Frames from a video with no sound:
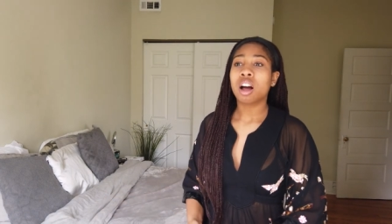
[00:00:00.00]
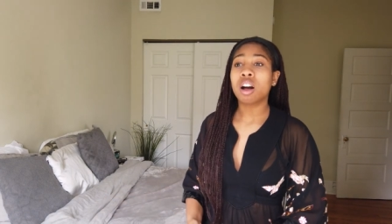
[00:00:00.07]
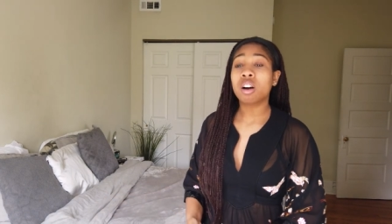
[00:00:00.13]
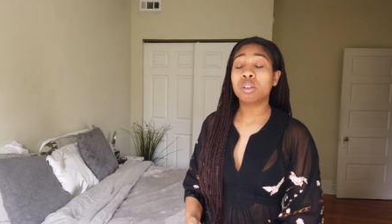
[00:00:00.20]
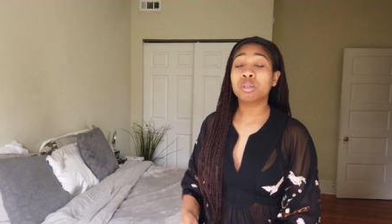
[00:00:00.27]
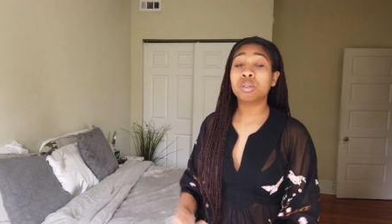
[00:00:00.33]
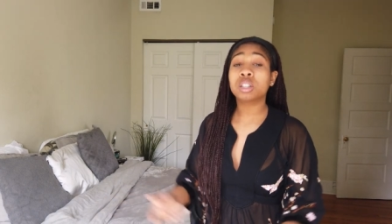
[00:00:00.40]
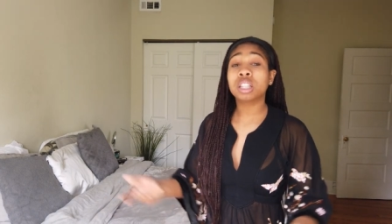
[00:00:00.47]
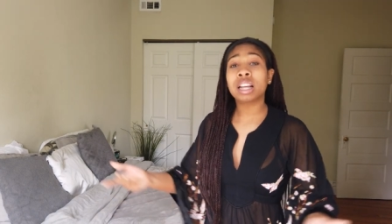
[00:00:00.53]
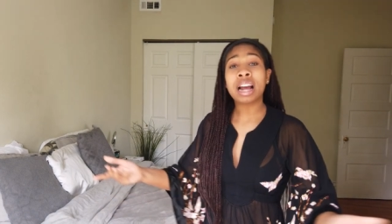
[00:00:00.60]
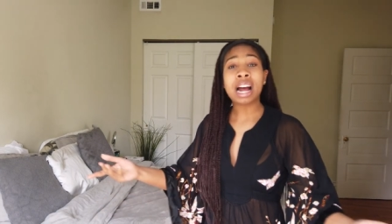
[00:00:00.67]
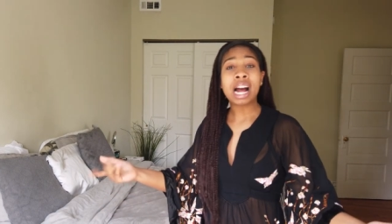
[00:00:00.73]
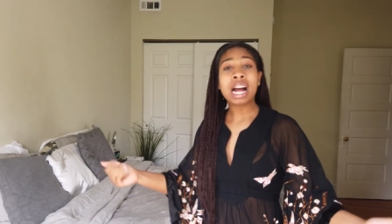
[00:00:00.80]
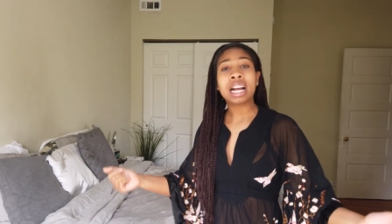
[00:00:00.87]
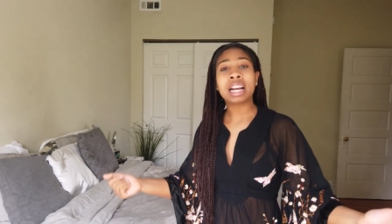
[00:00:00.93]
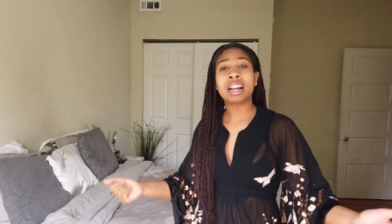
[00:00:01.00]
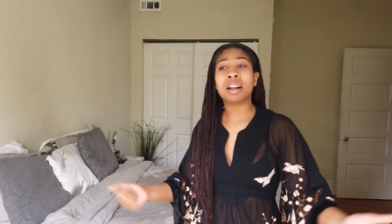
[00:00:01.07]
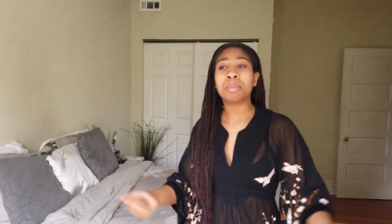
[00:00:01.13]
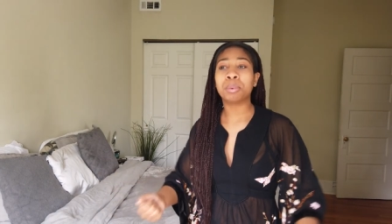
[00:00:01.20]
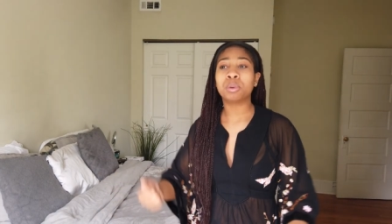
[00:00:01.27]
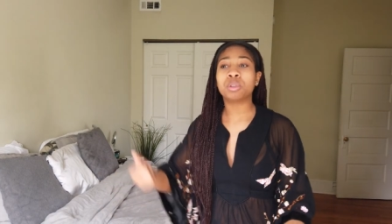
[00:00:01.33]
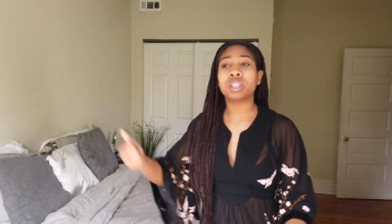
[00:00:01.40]
"Oh, you see how I got
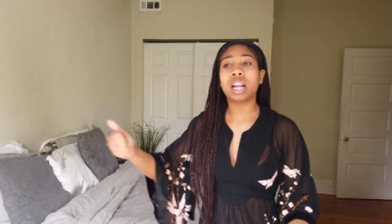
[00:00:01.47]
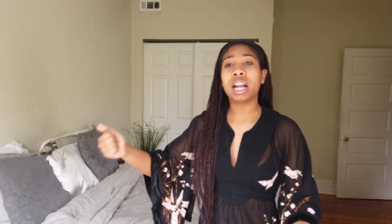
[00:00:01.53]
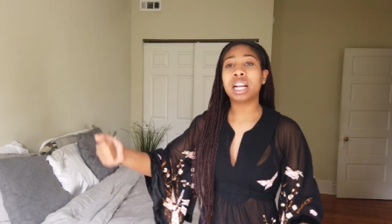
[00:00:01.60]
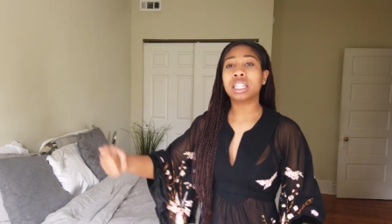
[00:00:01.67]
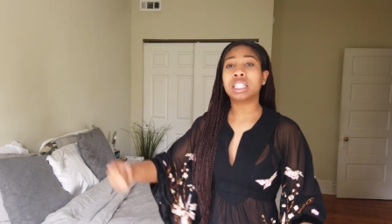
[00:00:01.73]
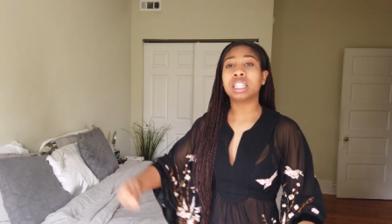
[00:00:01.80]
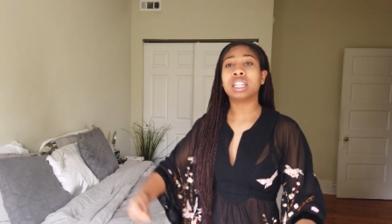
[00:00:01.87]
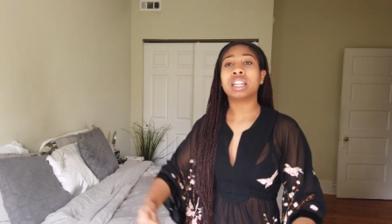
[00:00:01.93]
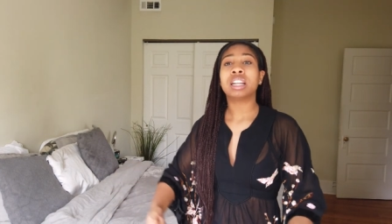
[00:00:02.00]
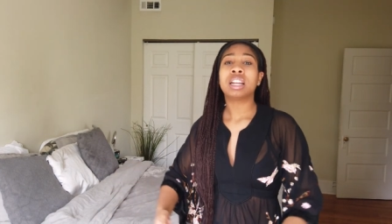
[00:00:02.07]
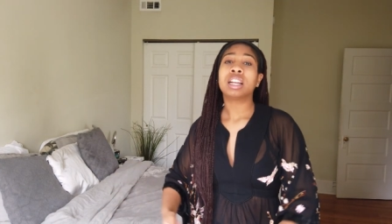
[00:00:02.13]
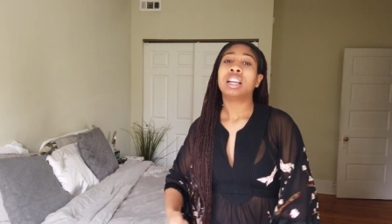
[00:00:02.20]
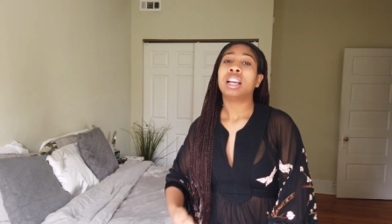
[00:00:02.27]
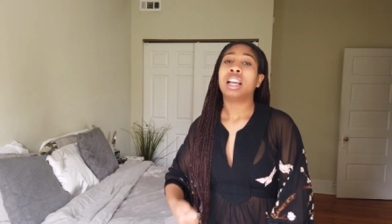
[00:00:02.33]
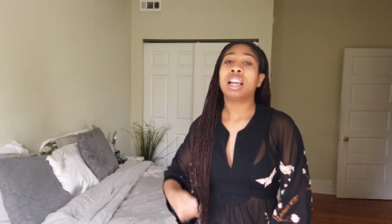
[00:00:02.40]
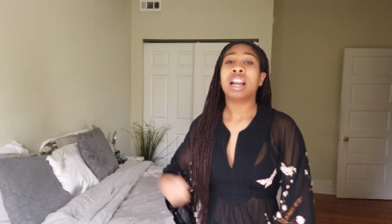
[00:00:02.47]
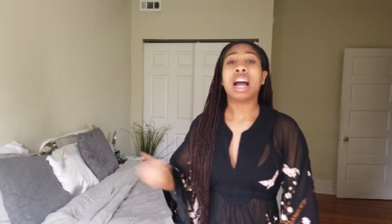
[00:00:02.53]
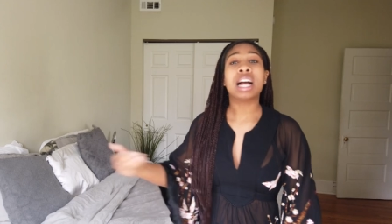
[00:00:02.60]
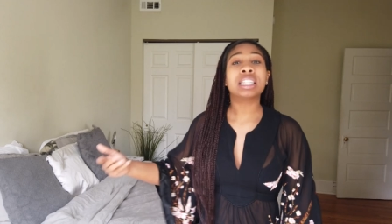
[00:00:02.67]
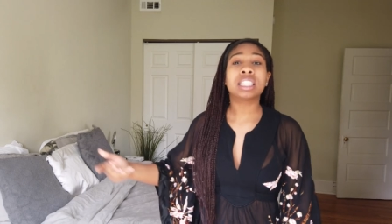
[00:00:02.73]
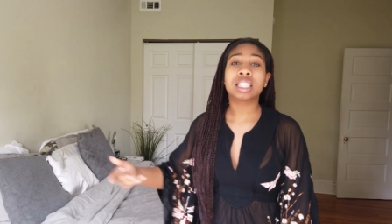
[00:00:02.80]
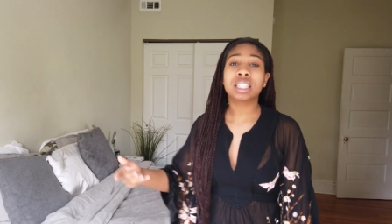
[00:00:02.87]
up on stage and and
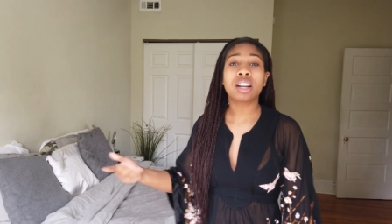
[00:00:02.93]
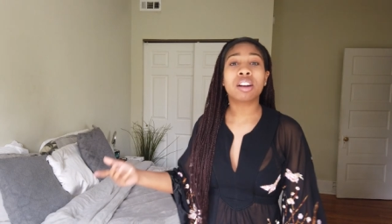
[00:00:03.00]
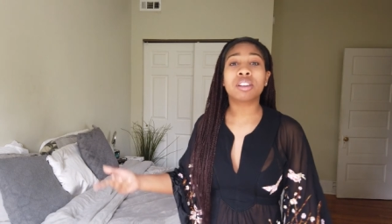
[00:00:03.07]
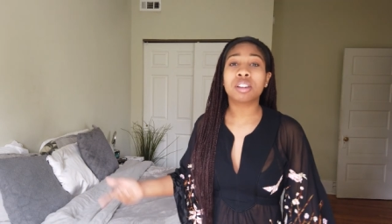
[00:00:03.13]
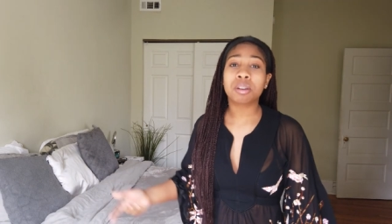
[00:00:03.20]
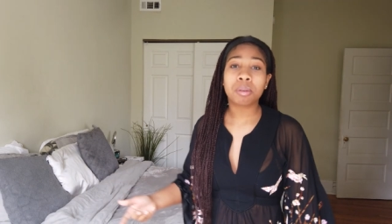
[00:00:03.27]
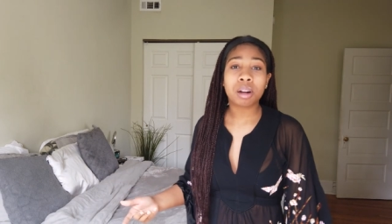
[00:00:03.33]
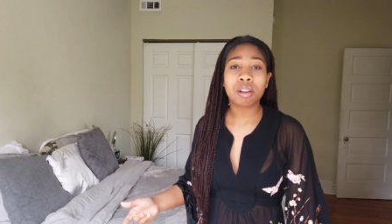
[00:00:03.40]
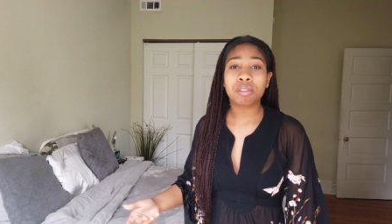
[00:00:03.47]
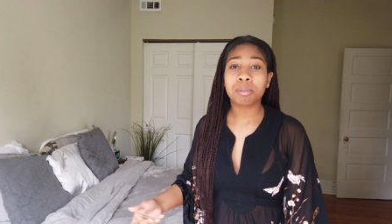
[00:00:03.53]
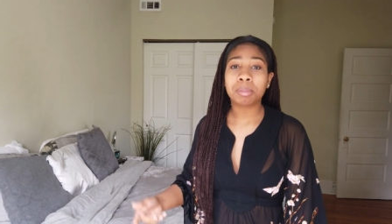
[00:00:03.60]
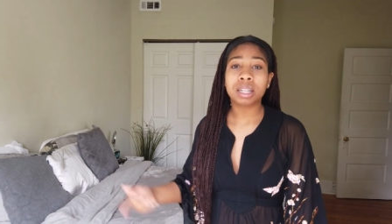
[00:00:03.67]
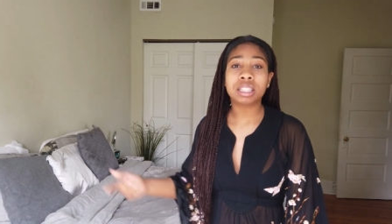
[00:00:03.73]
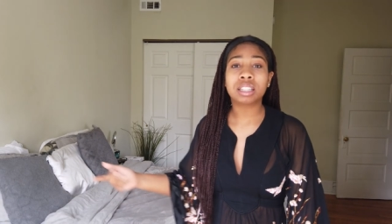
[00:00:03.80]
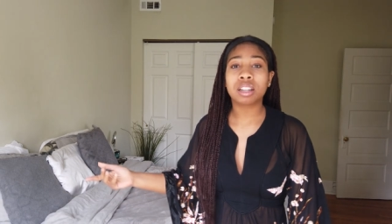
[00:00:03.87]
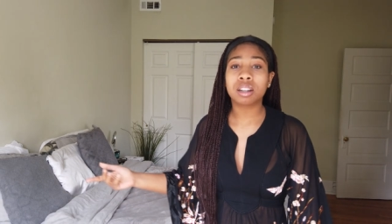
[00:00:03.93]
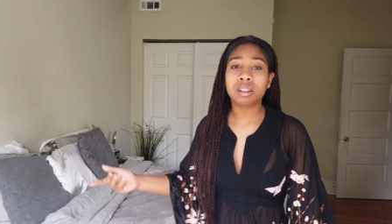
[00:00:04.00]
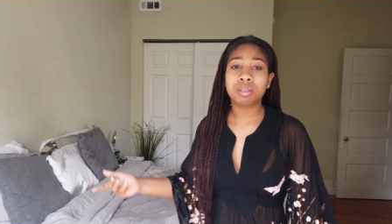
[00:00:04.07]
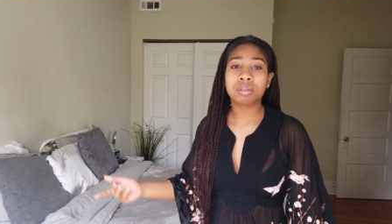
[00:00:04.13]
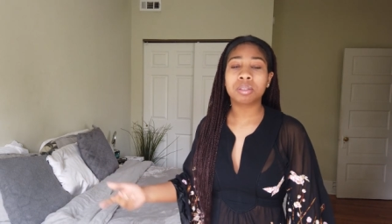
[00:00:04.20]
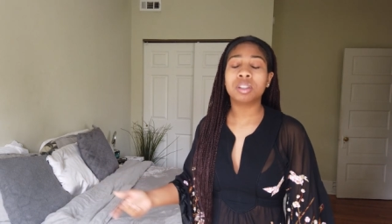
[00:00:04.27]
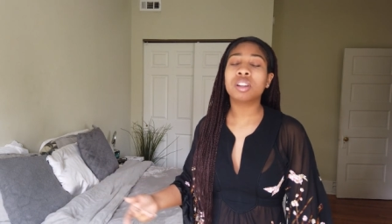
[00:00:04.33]
I just turned it around for
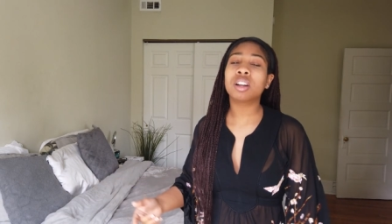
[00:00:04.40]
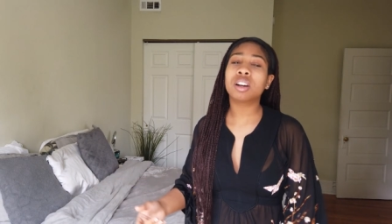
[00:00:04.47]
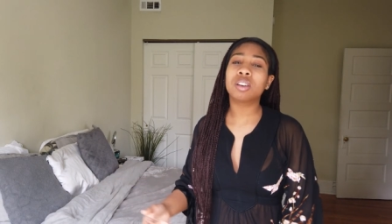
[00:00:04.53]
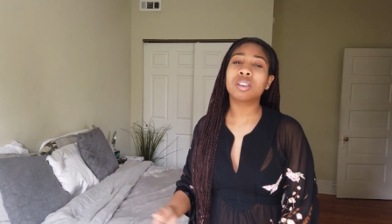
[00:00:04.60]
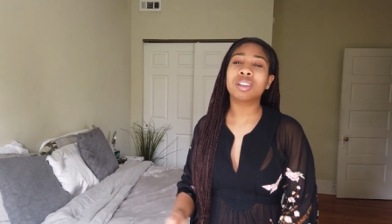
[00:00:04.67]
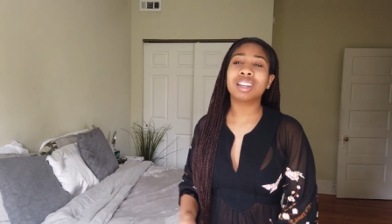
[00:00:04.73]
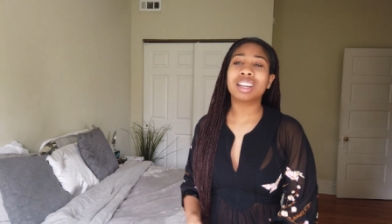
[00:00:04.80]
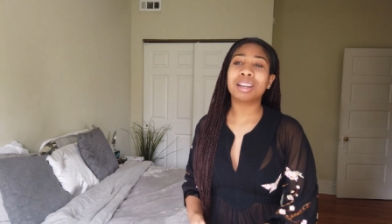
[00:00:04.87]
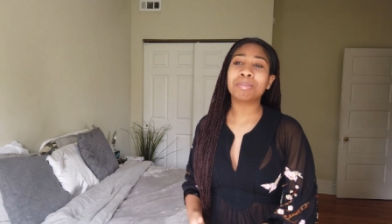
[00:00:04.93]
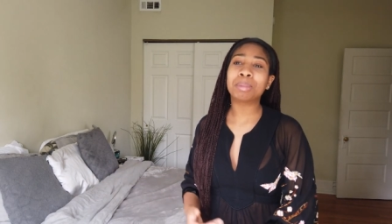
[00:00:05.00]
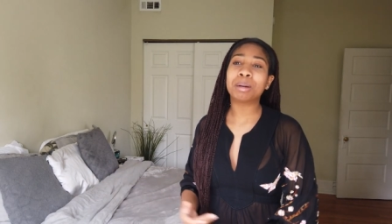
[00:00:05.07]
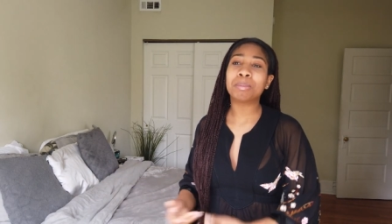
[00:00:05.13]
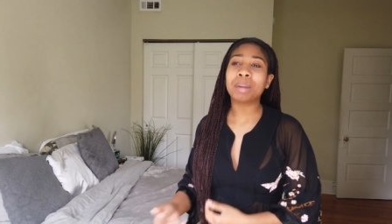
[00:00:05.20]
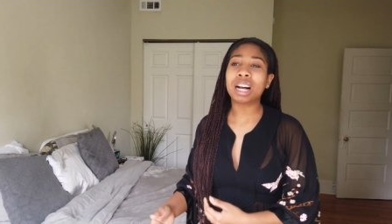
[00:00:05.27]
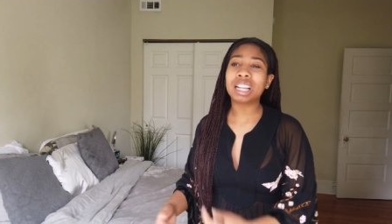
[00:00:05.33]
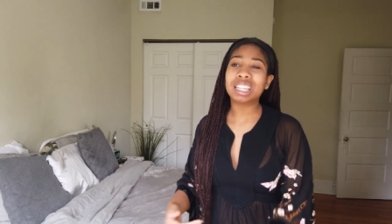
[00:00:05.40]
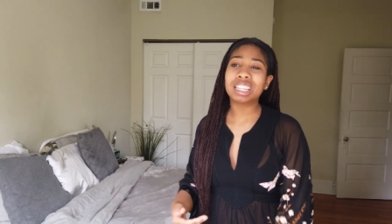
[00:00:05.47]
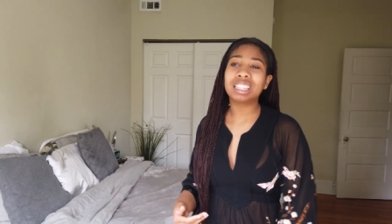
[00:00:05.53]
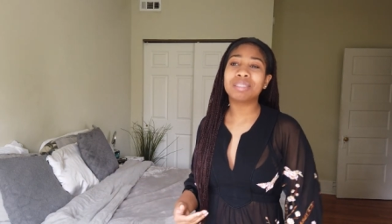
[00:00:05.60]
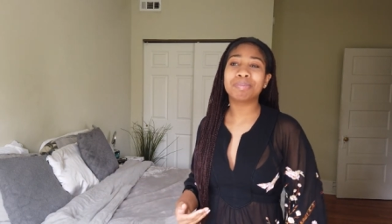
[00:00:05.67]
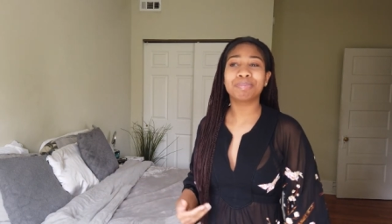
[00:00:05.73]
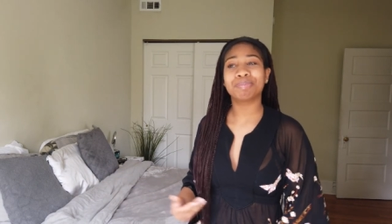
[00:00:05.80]
myself," you know. But
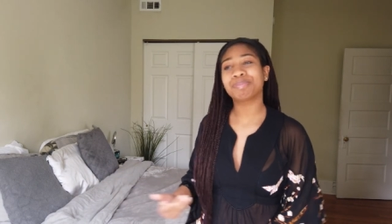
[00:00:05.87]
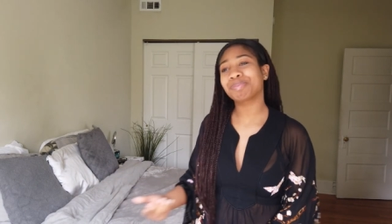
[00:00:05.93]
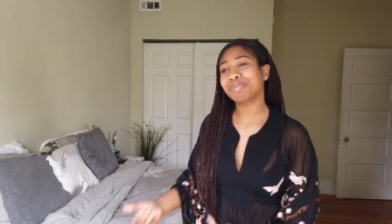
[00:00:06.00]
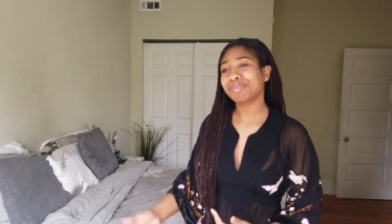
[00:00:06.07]
Molly,